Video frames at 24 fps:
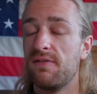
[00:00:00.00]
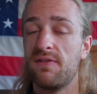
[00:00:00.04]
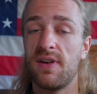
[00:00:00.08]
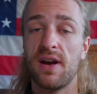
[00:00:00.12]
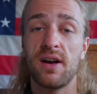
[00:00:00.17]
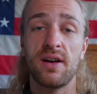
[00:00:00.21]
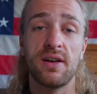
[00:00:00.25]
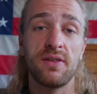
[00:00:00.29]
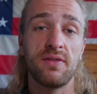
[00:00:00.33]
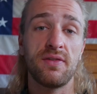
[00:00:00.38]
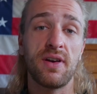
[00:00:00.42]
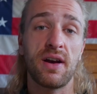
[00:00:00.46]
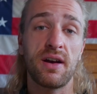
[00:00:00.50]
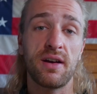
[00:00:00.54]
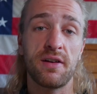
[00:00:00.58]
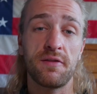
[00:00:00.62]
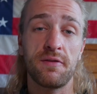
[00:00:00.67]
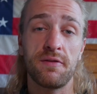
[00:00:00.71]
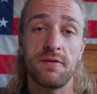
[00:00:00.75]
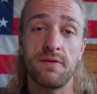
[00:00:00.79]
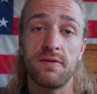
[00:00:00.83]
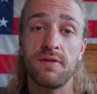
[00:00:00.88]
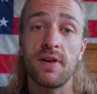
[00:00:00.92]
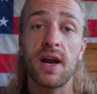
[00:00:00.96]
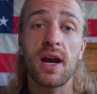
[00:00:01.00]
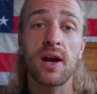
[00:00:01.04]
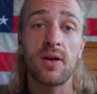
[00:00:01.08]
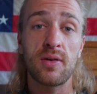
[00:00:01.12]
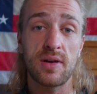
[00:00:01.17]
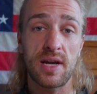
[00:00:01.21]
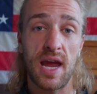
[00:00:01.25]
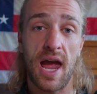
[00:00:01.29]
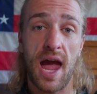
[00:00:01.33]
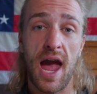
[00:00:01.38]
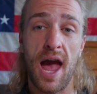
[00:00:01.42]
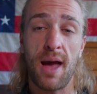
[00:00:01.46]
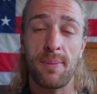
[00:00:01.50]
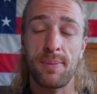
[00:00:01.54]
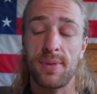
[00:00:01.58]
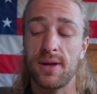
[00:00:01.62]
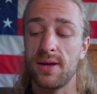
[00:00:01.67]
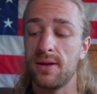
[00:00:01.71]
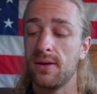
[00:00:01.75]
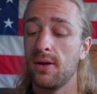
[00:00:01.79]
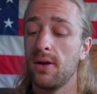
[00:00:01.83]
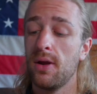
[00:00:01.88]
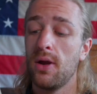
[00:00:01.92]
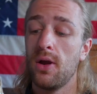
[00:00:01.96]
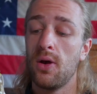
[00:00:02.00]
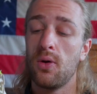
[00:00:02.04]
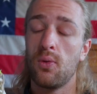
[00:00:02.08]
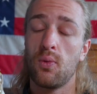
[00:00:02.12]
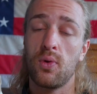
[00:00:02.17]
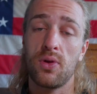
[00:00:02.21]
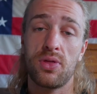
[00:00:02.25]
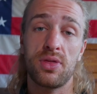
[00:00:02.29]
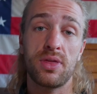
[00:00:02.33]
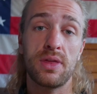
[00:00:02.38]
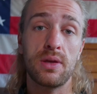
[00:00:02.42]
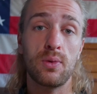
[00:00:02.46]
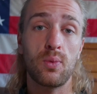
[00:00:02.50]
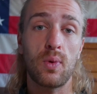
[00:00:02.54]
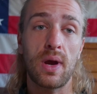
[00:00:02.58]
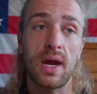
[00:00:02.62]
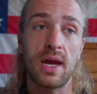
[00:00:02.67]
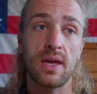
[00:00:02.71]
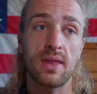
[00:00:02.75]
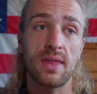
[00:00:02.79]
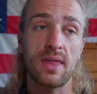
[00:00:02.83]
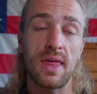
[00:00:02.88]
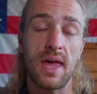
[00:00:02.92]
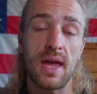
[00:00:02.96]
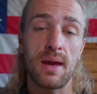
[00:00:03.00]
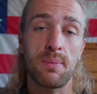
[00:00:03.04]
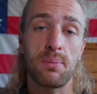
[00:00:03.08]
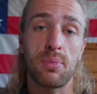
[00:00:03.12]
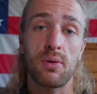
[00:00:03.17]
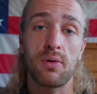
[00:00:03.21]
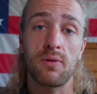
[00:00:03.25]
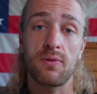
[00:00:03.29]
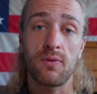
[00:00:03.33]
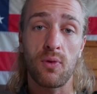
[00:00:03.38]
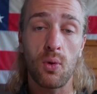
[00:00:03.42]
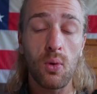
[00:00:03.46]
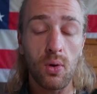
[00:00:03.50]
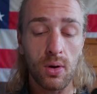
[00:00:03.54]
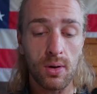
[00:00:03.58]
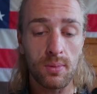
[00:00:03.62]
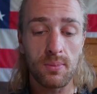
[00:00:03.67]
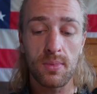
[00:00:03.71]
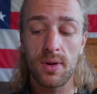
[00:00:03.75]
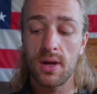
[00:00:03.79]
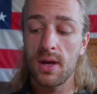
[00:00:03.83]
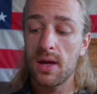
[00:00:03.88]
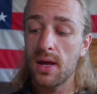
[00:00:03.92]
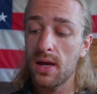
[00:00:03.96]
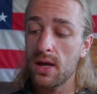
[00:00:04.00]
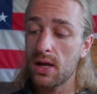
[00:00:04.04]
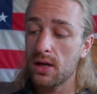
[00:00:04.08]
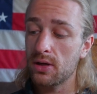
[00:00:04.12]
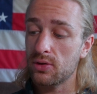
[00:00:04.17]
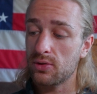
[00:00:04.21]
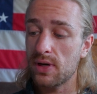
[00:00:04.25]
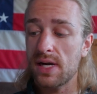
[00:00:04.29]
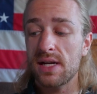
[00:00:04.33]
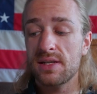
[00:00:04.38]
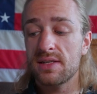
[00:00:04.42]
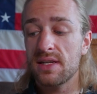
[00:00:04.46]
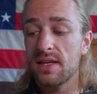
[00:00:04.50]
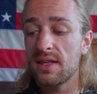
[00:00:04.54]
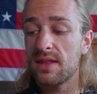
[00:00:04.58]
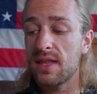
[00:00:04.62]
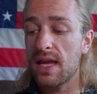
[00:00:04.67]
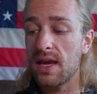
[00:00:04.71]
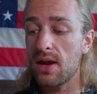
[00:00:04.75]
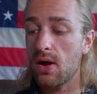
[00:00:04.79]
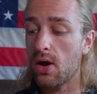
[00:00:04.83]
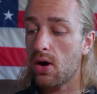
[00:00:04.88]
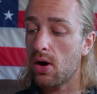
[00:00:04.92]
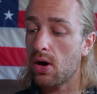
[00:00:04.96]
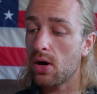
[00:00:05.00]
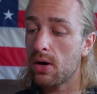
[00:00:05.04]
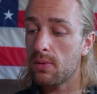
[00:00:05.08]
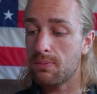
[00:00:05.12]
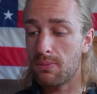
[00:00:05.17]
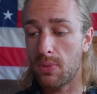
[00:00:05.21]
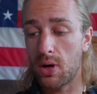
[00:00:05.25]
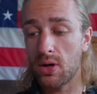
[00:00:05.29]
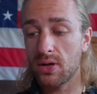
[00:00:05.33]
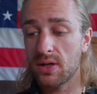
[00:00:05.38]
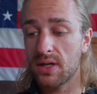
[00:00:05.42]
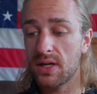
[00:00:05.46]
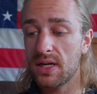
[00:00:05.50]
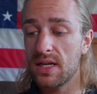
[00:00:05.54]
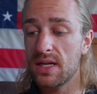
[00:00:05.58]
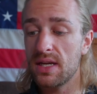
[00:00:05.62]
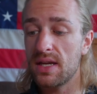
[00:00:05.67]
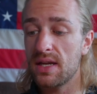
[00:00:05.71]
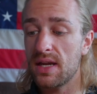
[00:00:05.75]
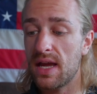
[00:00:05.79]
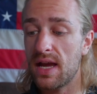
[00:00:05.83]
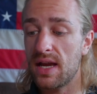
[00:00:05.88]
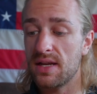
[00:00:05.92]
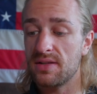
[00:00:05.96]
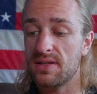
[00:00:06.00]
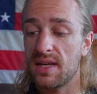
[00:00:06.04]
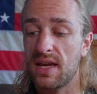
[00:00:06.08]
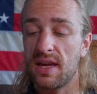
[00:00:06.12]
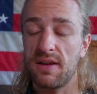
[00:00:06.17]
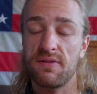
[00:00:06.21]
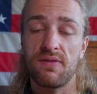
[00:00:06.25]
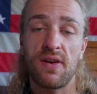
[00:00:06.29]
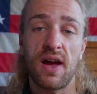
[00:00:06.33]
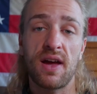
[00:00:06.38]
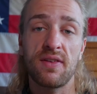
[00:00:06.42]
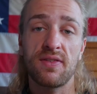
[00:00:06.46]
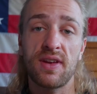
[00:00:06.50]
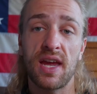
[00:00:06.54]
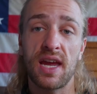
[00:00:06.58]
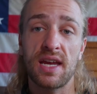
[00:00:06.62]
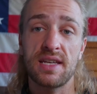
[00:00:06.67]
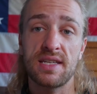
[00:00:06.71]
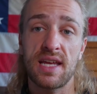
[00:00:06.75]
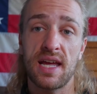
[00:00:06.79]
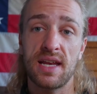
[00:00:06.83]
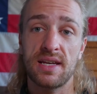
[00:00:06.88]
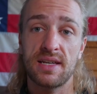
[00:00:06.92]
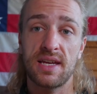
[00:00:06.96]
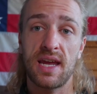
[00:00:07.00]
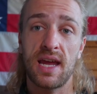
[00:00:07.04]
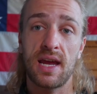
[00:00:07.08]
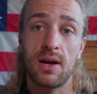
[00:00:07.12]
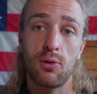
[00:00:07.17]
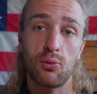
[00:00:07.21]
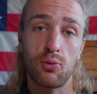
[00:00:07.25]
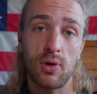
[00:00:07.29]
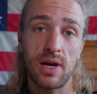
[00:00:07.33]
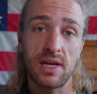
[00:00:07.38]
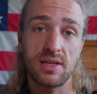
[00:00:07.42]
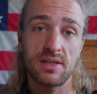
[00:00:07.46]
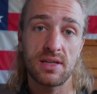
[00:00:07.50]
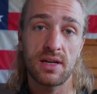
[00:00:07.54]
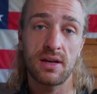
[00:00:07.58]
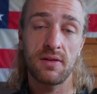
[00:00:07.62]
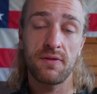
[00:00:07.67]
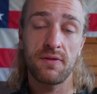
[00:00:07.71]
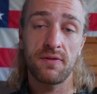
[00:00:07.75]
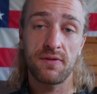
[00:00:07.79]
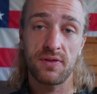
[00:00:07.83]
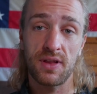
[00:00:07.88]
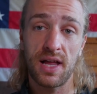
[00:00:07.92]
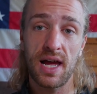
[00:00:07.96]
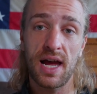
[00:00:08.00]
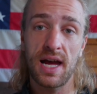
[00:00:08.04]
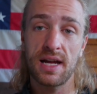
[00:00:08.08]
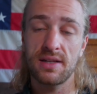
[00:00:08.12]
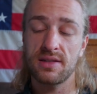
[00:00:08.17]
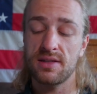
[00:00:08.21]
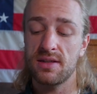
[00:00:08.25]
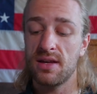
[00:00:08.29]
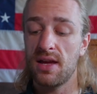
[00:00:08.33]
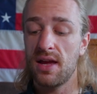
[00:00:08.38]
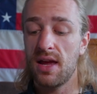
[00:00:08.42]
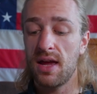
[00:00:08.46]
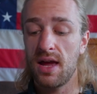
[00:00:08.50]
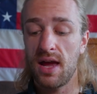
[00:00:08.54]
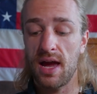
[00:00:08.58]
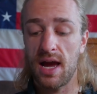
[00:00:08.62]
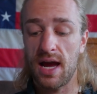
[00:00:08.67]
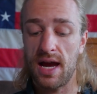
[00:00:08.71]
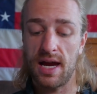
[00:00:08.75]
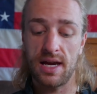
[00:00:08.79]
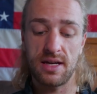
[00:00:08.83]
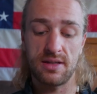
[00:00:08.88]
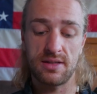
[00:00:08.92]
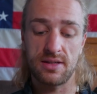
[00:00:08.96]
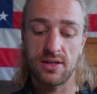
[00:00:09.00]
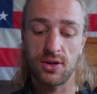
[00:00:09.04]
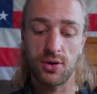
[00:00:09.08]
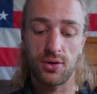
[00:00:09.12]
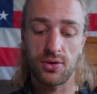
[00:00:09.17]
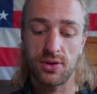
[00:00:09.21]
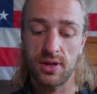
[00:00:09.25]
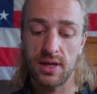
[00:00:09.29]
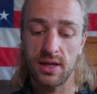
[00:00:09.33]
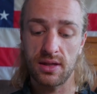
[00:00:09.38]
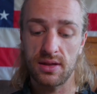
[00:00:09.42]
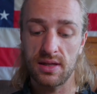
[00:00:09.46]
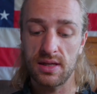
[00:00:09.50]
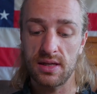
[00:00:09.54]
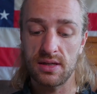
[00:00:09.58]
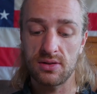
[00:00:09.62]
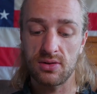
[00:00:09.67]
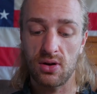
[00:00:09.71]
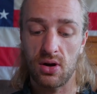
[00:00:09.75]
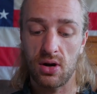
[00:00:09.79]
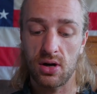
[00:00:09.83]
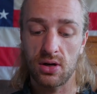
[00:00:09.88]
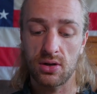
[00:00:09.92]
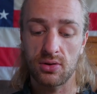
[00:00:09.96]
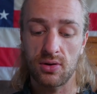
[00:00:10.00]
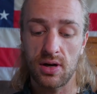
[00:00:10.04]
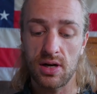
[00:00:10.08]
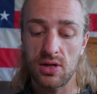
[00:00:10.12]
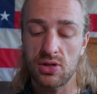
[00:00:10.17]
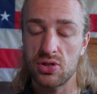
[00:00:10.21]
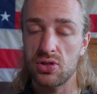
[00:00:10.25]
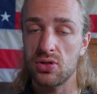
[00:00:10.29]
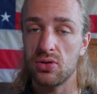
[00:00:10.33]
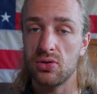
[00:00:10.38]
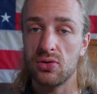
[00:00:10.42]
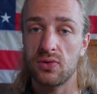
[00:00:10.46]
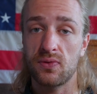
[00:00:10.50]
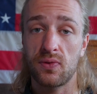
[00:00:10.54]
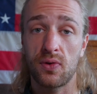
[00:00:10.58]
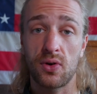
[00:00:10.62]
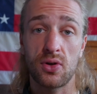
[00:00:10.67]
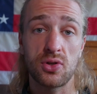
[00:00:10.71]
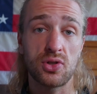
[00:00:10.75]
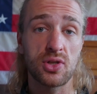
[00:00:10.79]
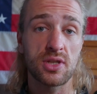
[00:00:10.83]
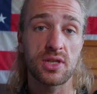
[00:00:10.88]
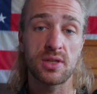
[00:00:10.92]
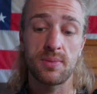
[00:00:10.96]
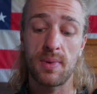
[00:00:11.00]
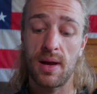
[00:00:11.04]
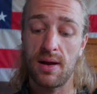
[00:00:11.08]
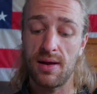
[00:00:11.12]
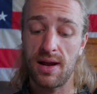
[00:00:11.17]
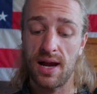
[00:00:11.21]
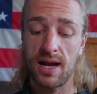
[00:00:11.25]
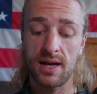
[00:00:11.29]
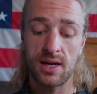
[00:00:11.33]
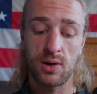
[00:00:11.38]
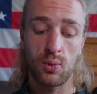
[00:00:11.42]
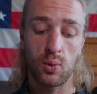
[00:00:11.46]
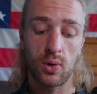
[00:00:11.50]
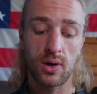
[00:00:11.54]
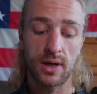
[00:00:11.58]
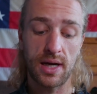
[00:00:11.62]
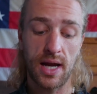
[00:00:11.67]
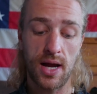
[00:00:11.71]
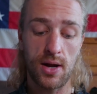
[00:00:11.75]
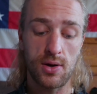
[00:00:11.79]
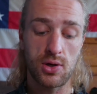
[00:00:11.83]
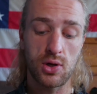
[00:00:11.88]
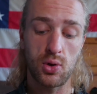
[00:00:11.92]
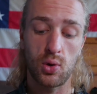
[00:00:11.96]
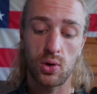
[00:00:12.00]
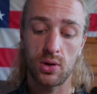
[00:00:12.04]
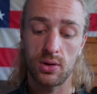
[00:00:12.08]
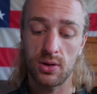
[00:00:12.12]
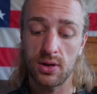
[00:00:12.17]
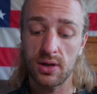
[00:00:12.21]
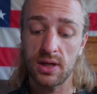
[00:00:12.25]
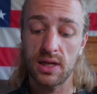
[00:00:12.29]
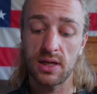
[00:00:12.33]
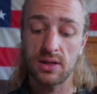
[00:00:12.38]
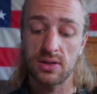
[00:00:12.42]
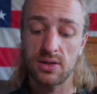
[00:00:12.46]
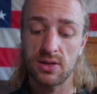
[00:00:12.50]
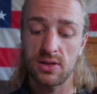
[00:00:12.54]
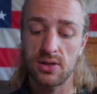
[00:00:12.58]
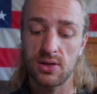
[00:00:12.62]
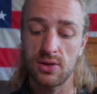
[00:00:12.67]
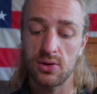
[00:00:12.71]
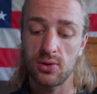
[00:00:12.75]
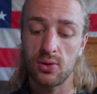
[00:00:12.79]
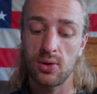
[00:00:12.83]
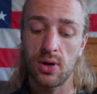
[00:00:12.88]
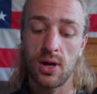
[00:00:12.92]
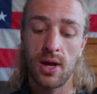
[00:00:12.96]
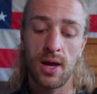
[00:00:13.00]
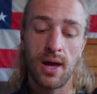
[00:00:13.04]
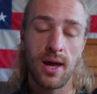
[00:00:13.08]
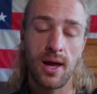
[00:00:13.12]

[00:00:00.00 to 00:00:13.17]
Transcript: very, very, very happy with the way they perform. Granted, they are marketed as a 5K, 10K racing flat. I still think these are great shoes for just about any workout you're looking to do.